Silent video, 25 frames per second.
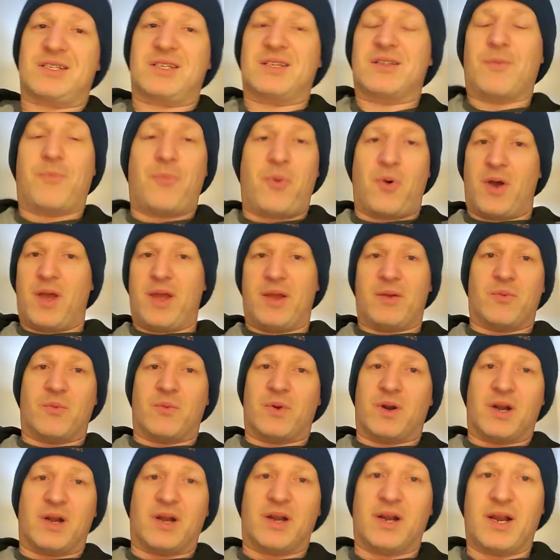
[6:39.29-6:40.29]
to the point
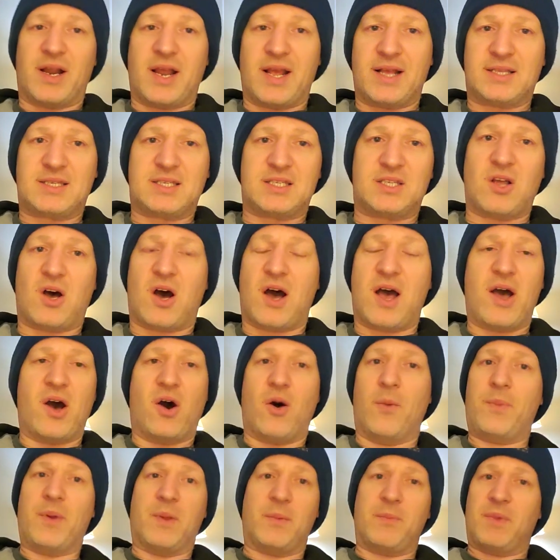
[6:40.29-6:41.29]
where it's not
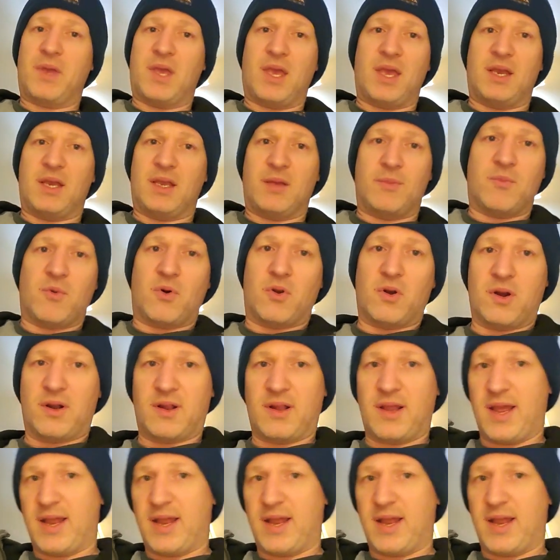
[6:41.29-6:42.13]
helping me anymore.